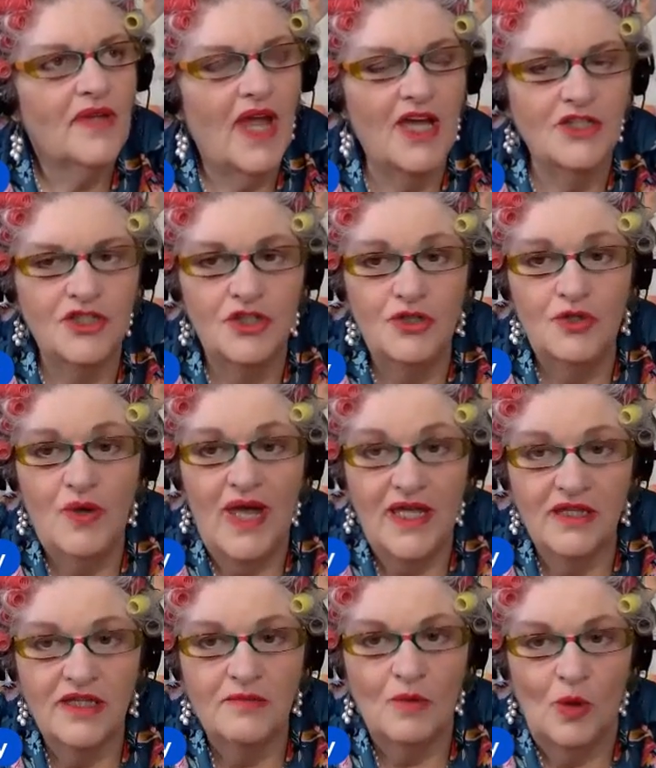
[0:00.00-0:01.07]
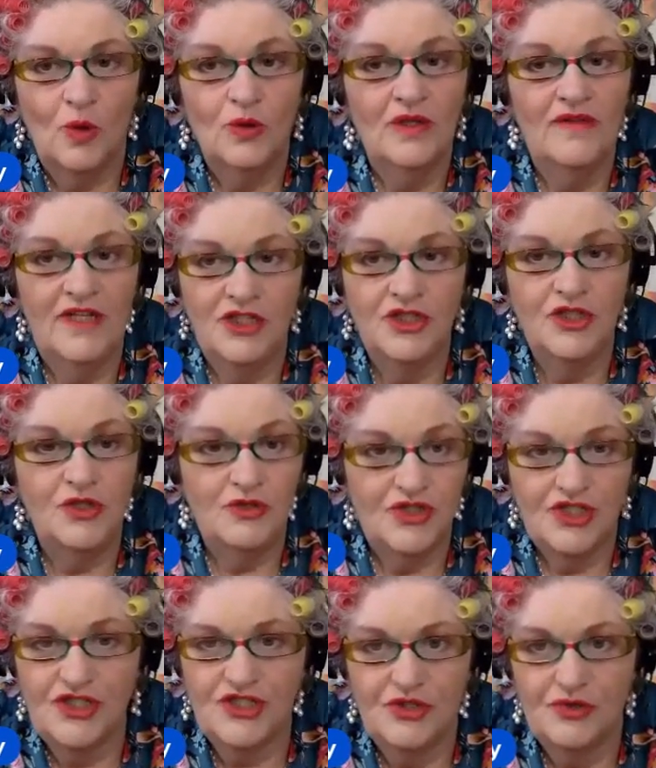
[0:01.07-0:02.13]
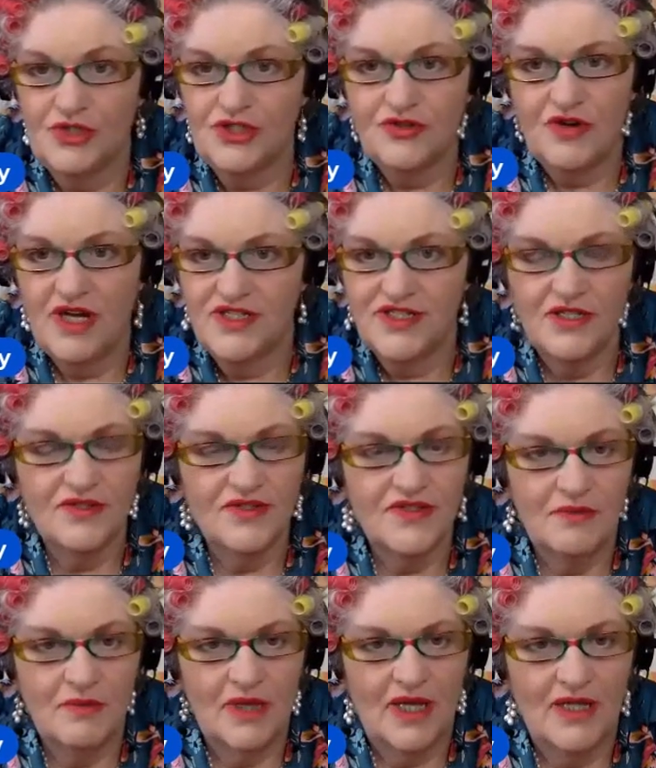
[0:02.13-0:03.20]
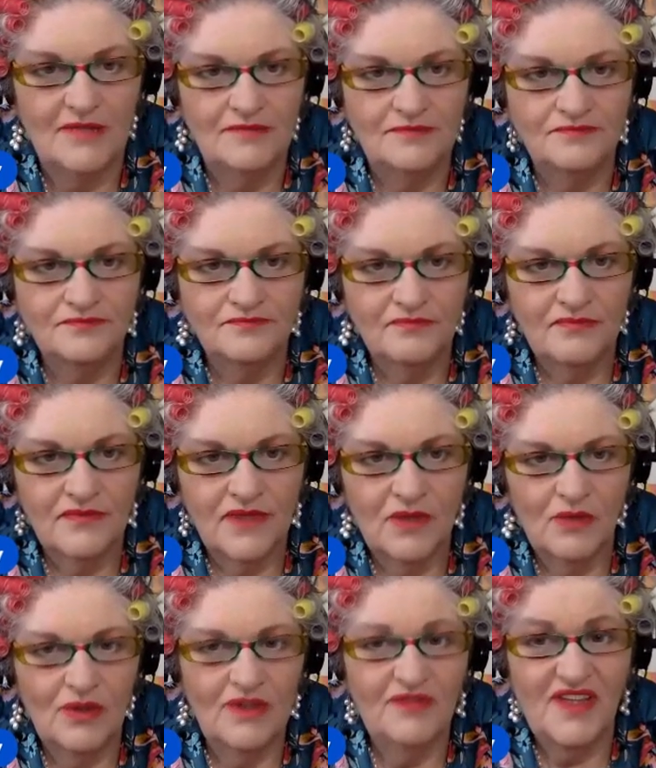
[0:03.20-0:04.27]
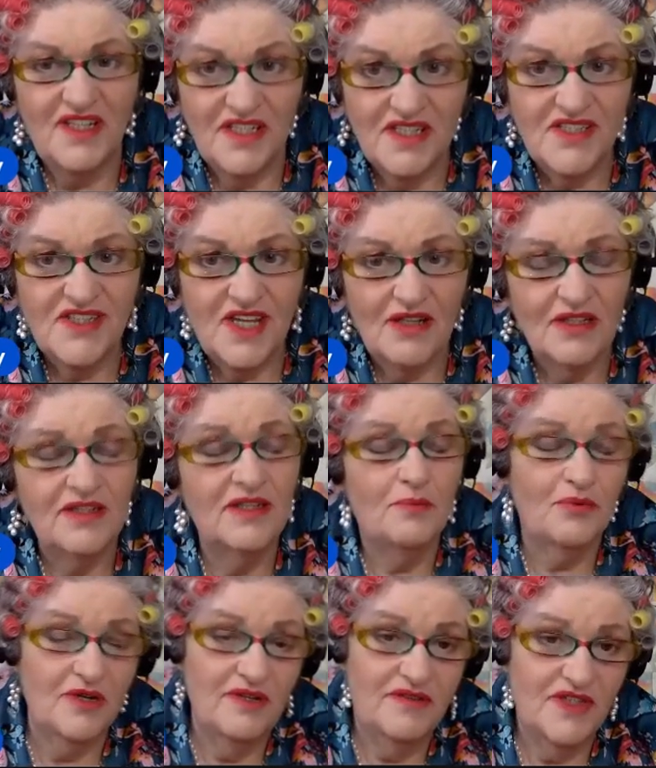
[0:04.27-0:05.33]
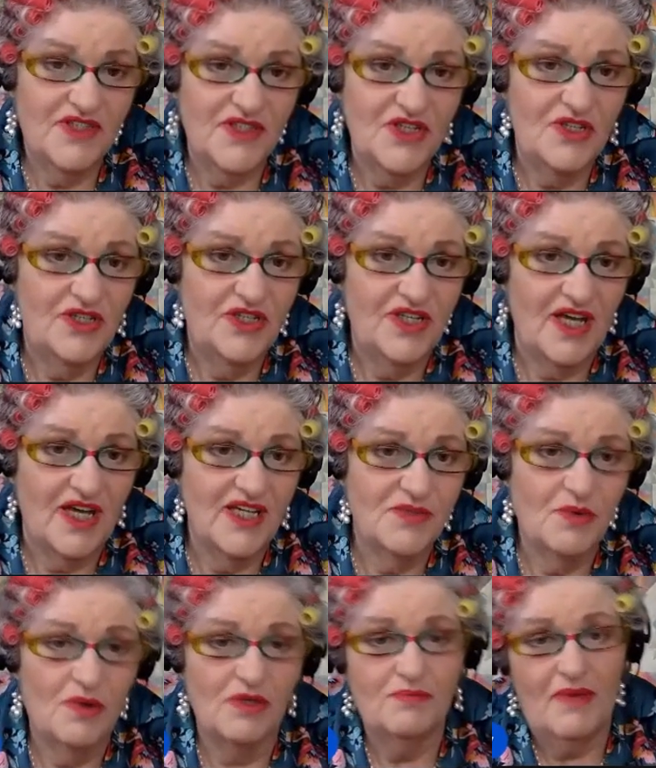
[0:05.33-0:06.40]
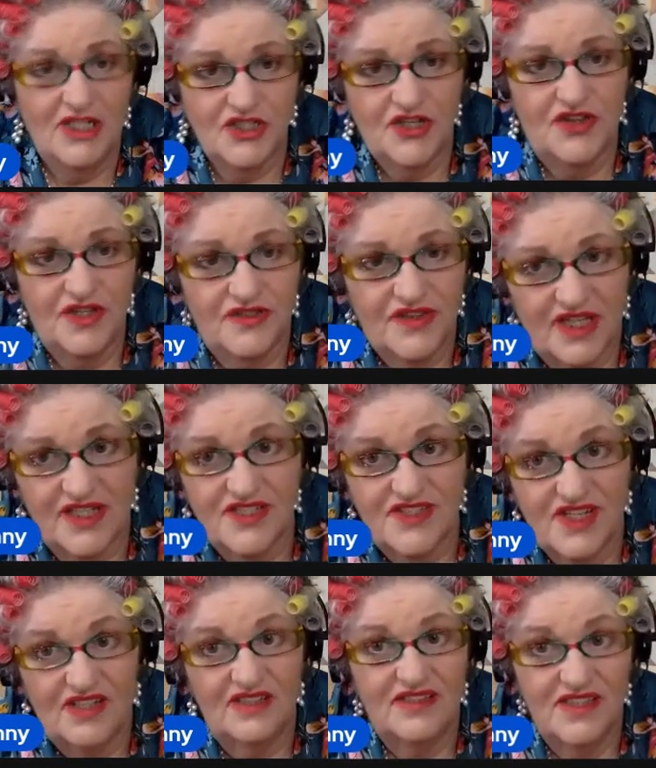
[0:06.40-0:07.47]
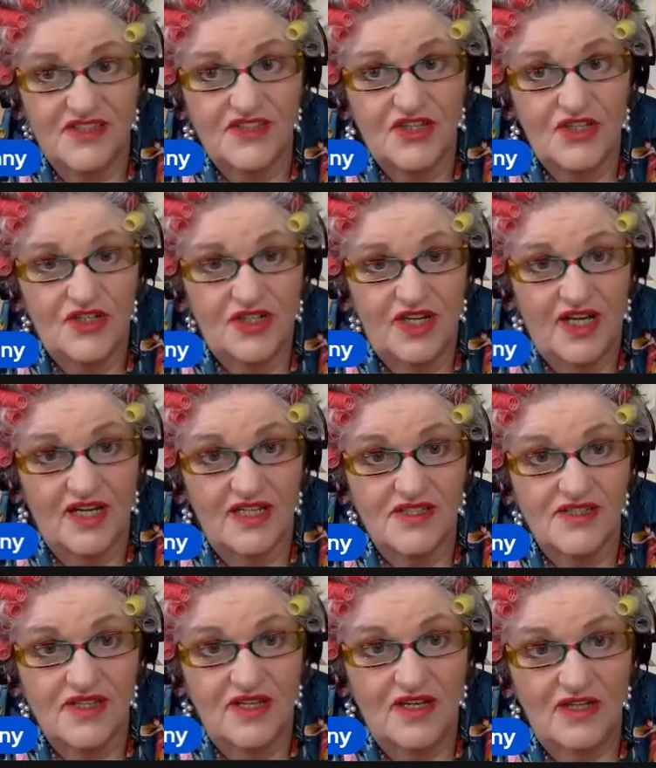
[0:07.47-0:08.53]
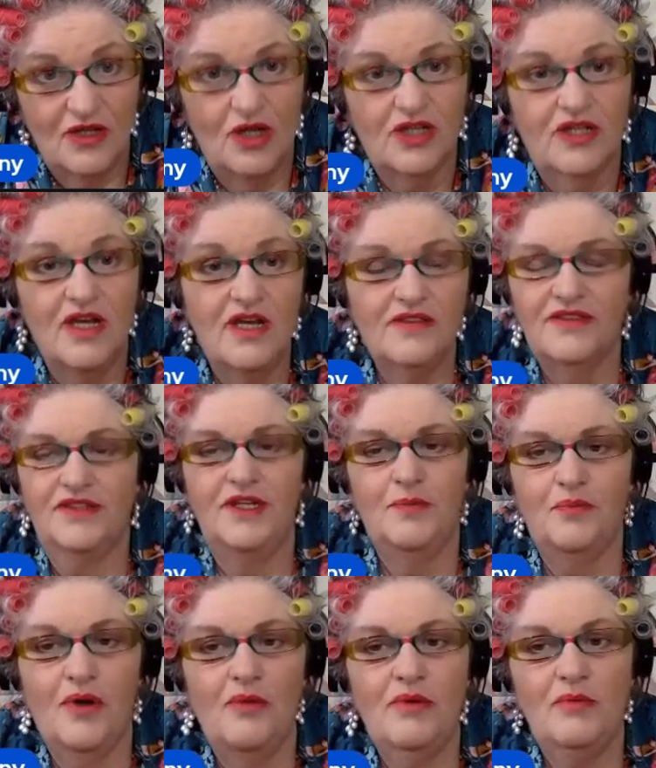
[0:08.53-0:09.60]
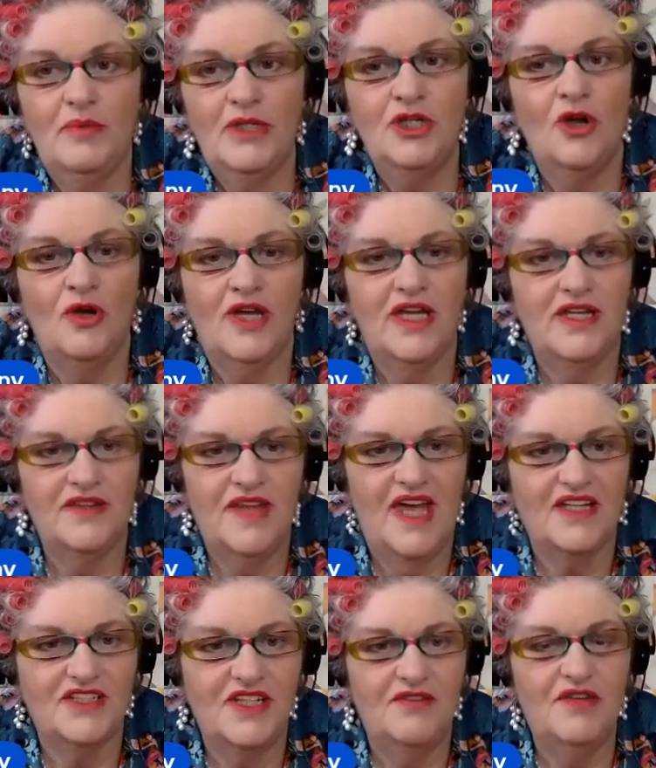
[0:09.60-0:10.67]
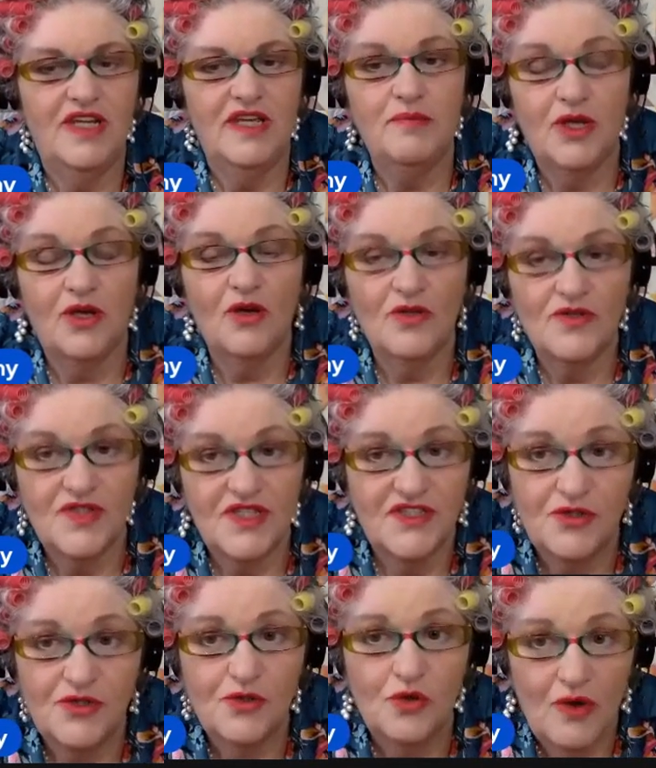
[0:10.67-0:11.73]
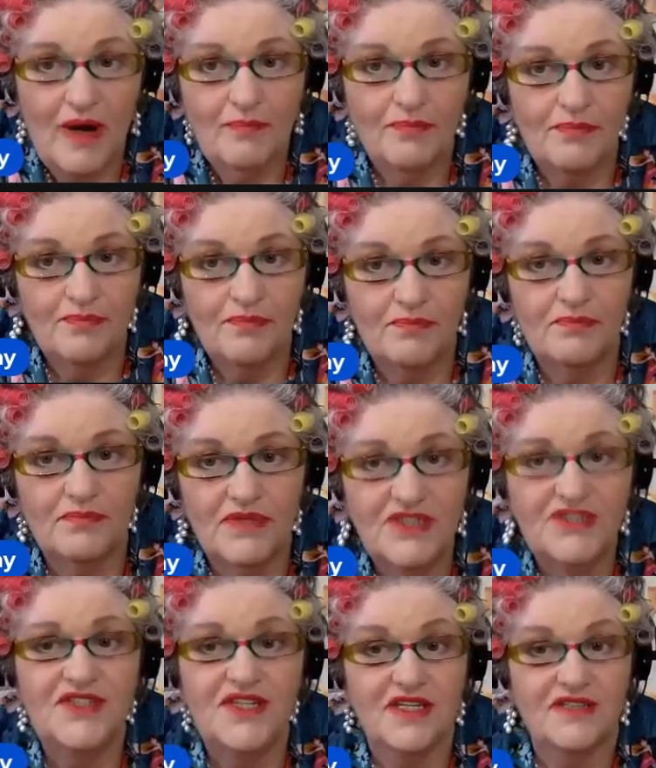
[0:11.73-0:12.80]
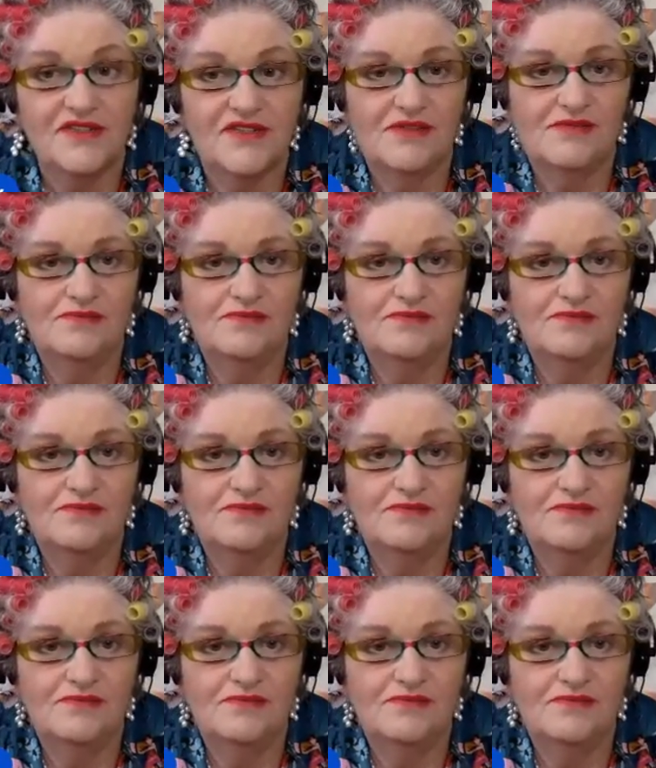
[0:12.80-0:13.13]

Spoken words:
and you end them all and then you just do a straight sell similar, well, if they didn't sell in the previous 30 days, what makes you think they're going to sell in this 30 days? Like, you're probably not getting the activity because there's still crap listings.